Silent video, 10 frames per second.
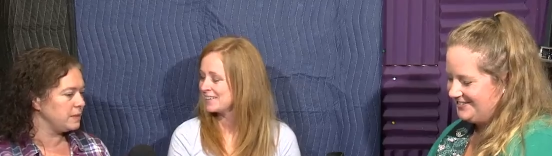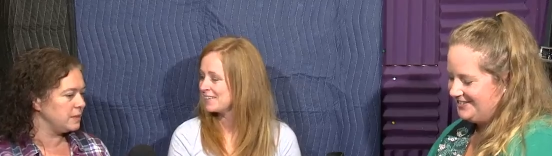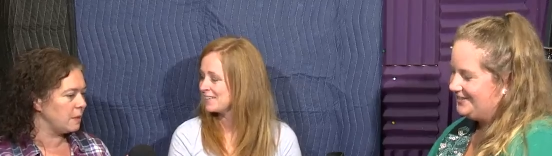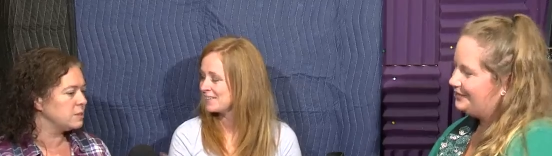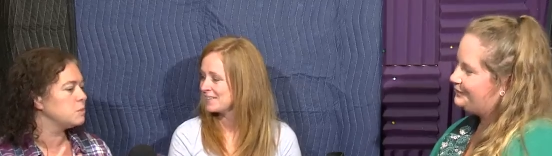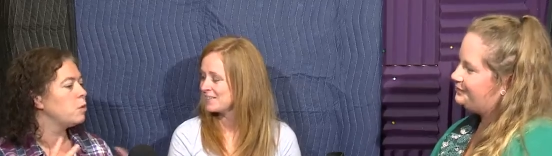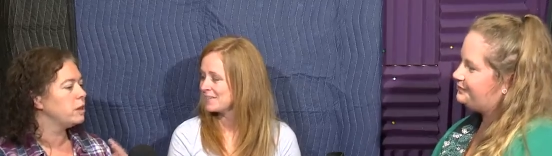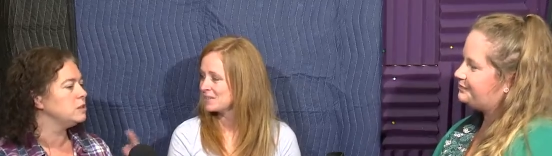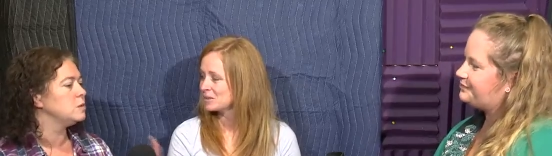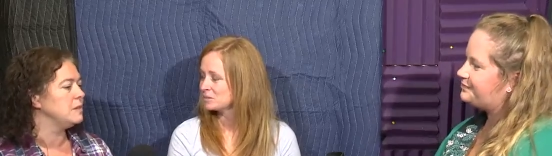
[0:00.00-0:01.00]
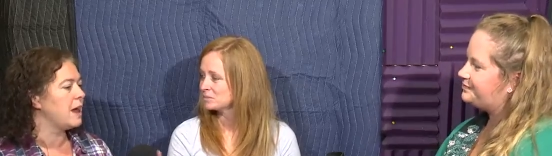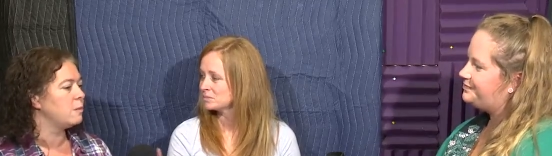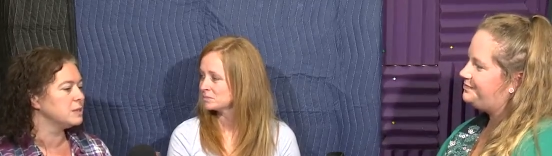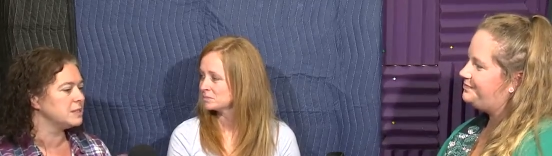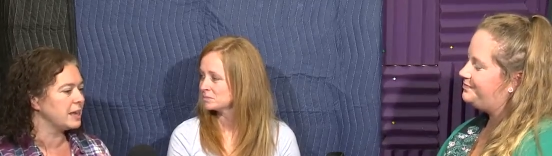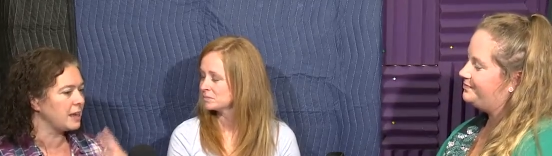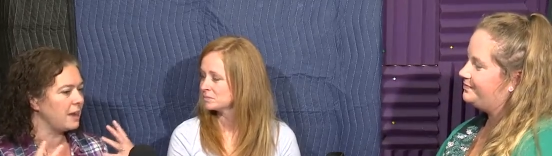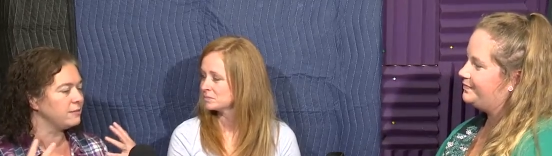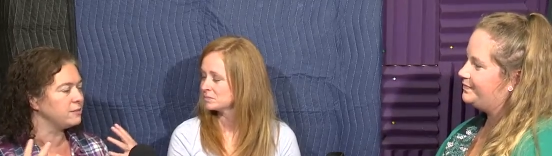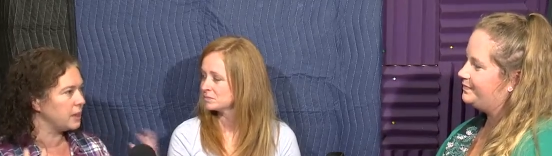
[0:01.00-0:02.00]
Speaker 1: that was the point in doing that, was that
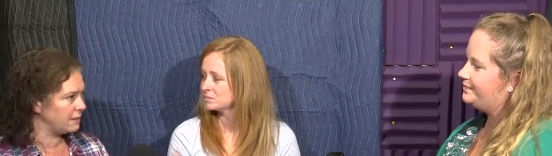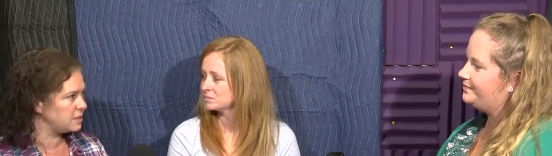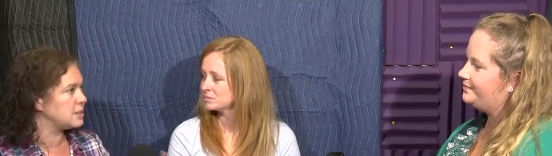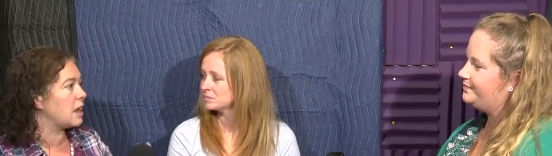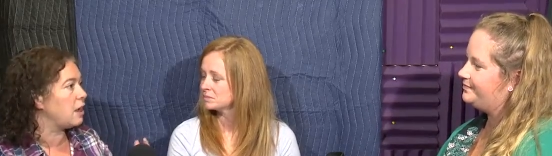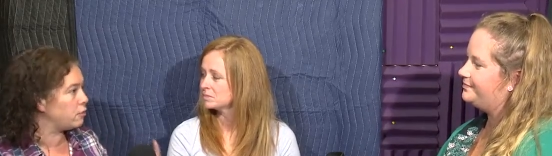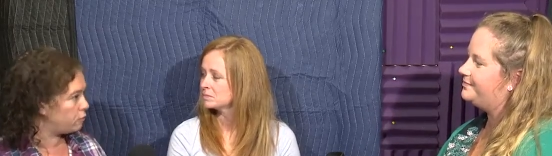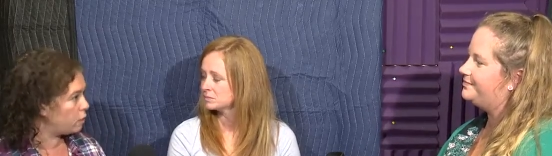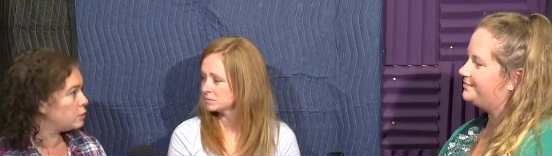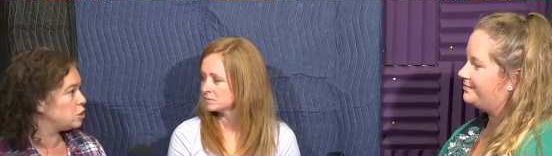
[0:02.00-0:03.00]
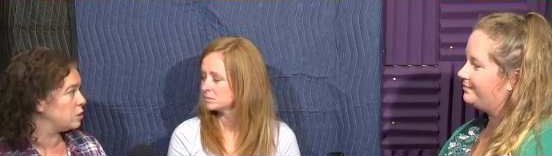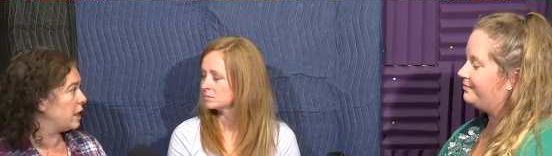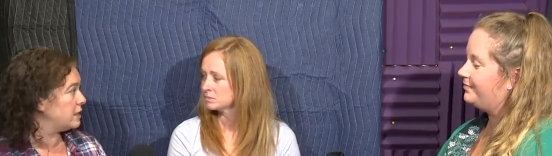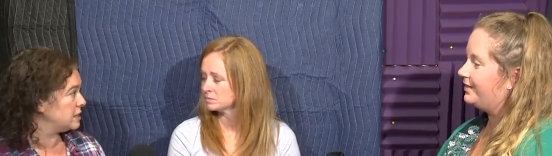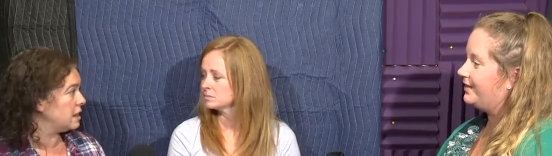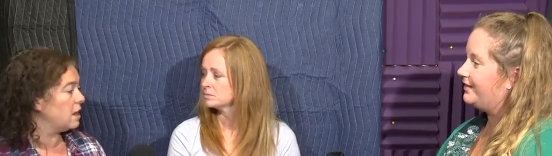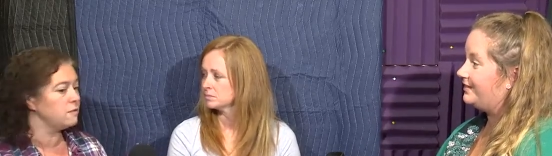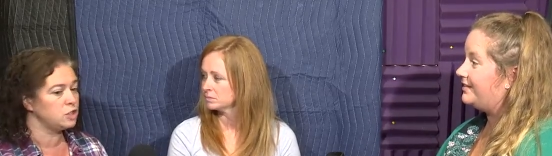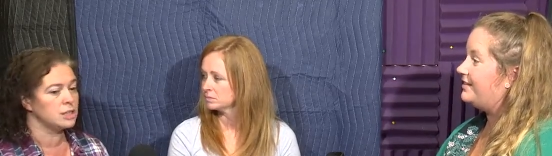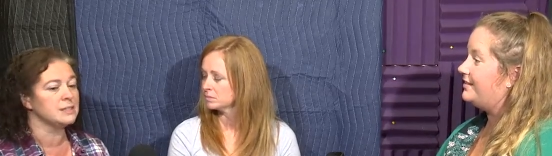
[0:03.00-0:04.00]
kind of lifestyle photo shoot idea
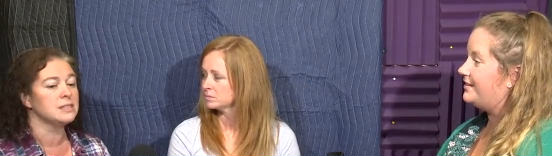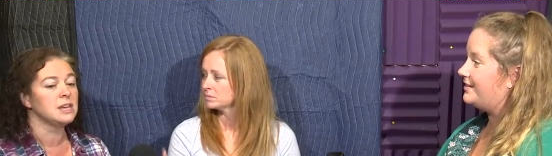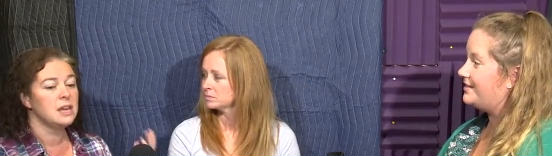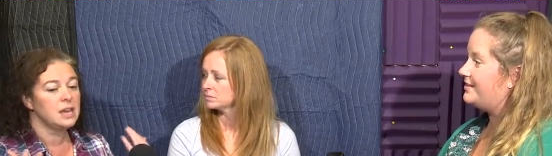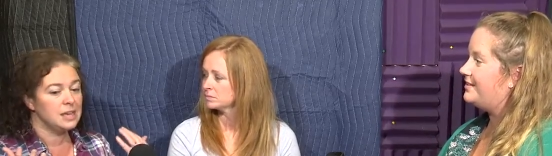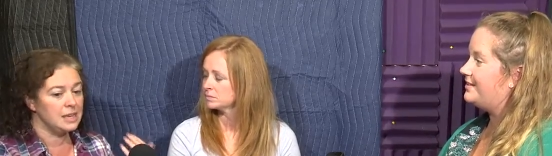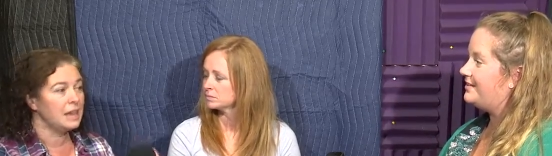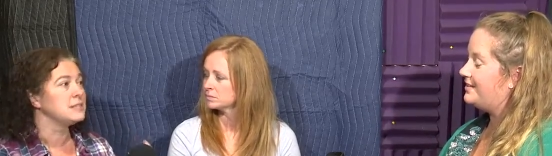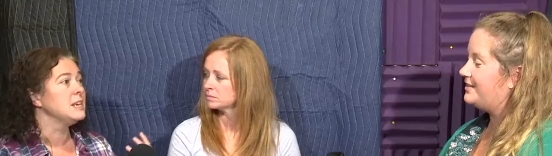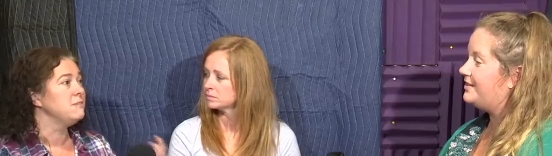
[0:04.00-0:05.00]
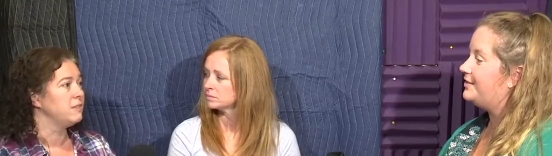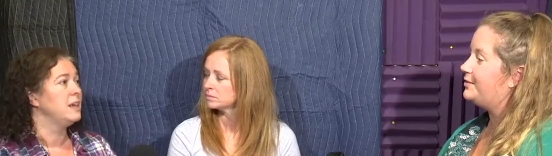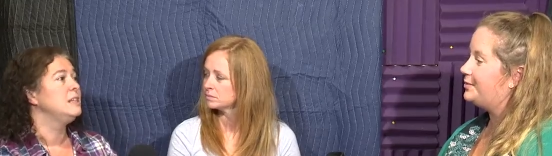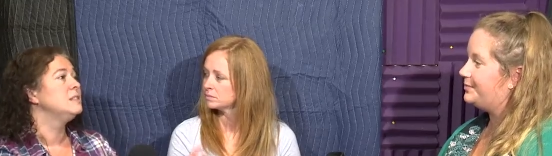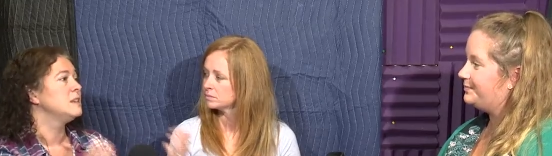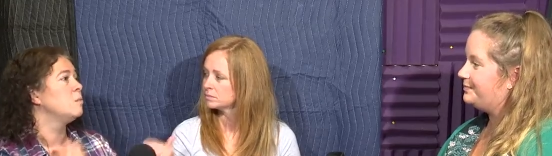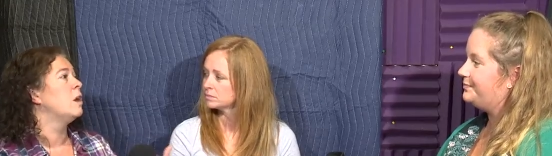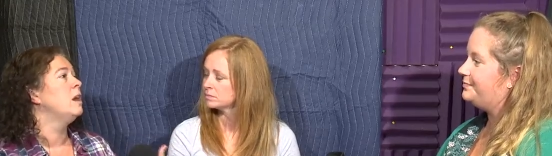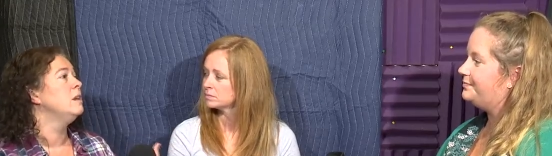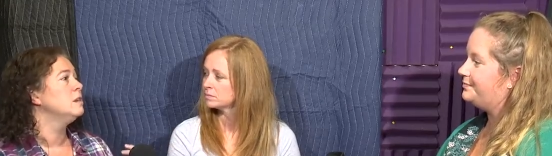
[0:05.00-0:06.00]
of just, yes, inviting
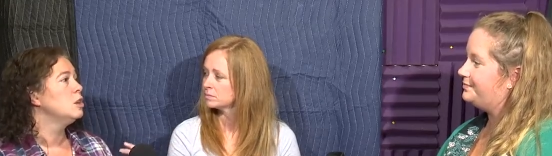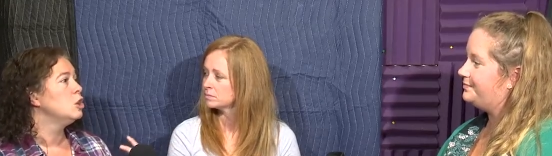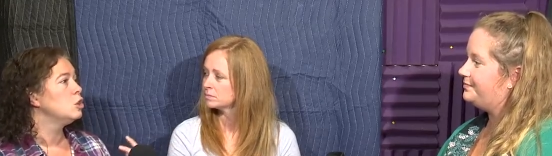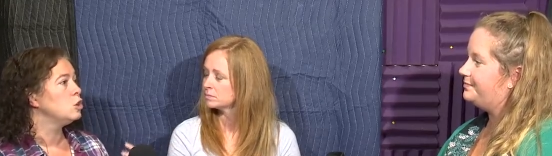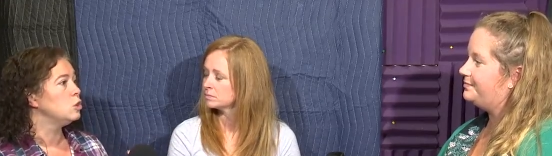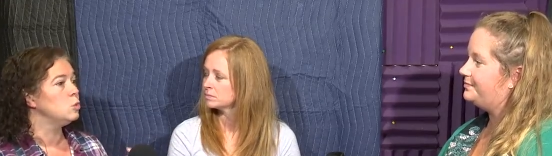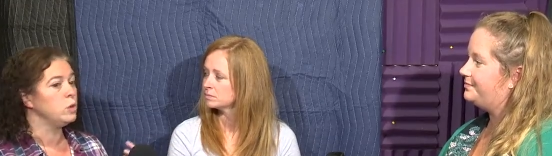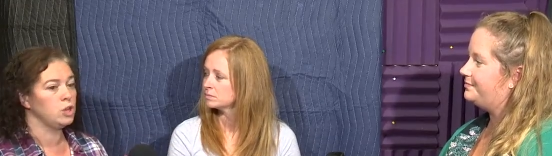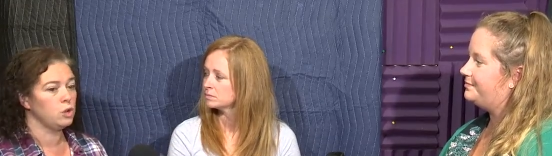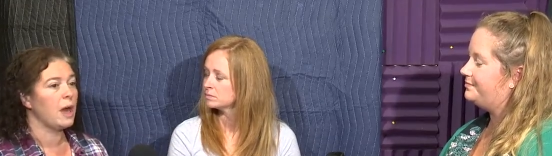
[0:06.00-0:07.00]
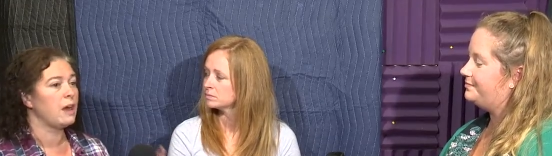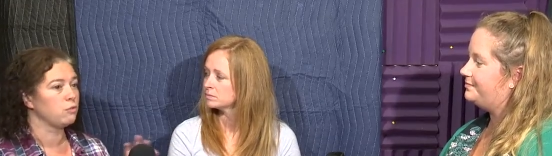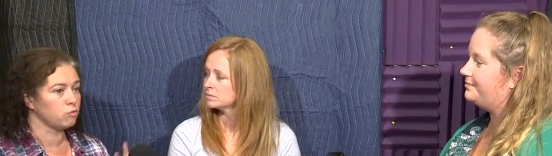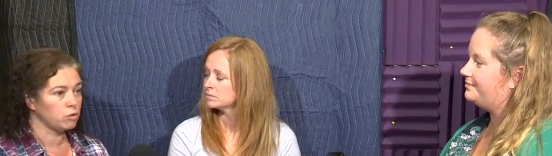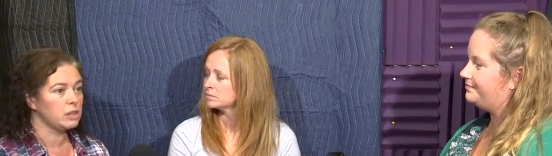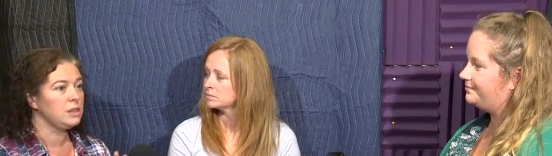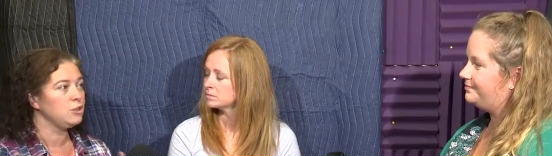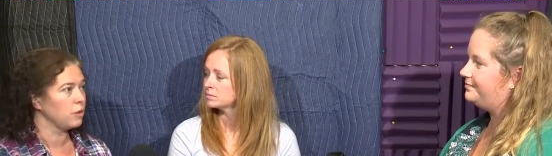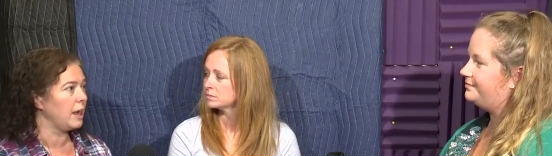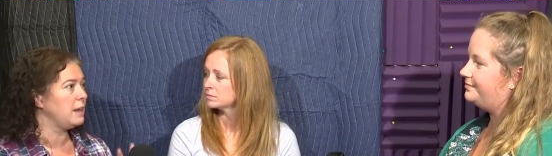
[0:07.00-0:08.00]
someone who we knew had a really
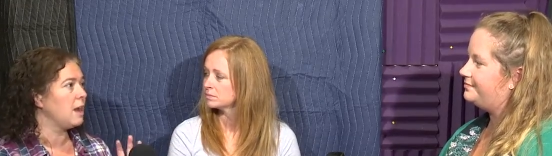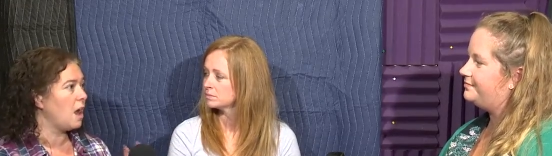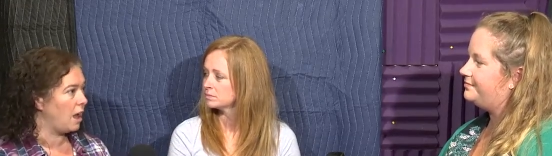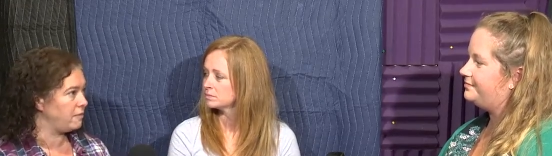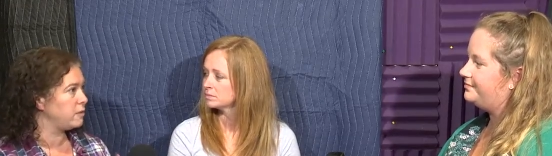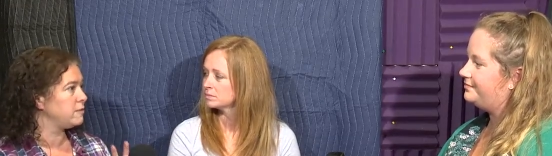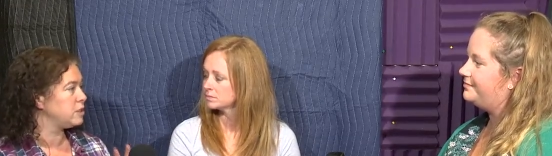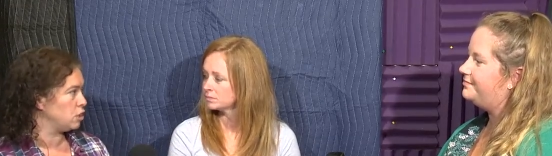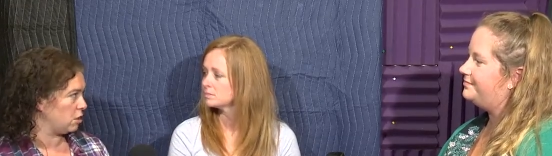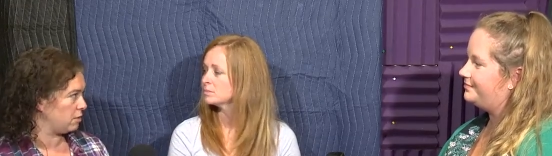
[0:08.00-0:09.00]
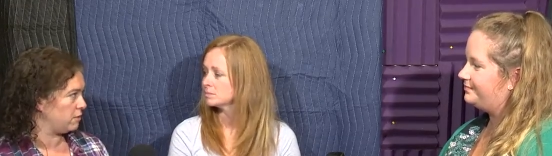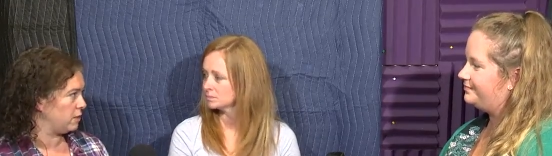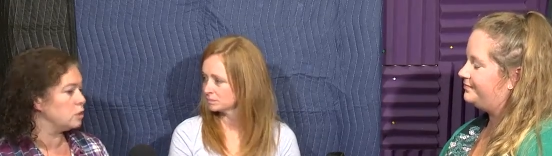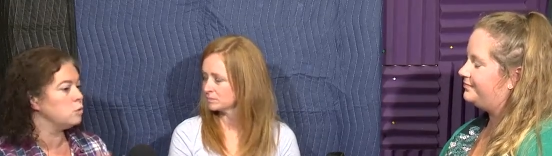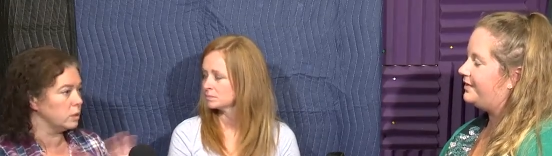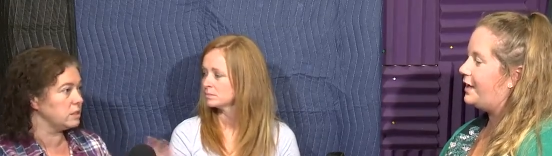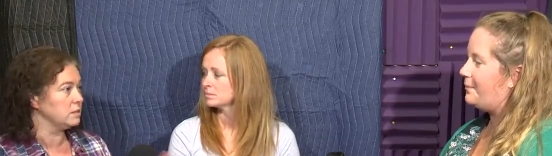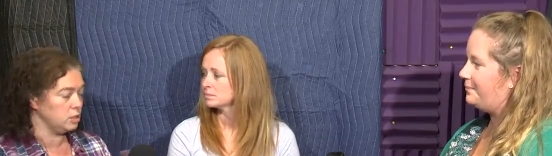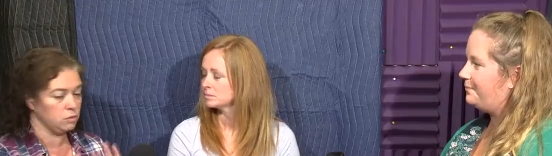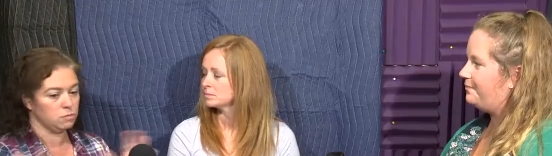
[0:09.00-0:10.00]
great eye for photography, who
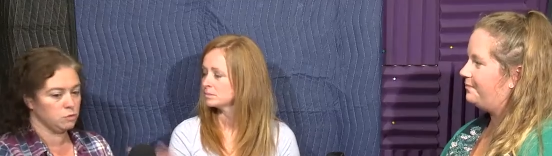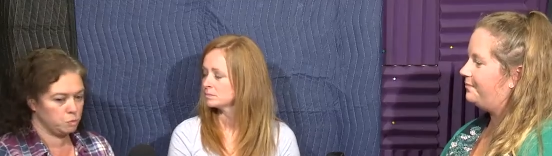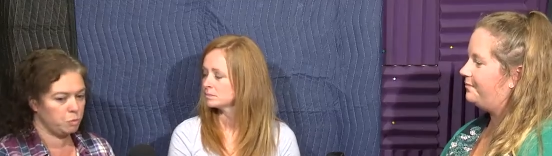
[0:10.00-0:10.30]
wasn't yep. a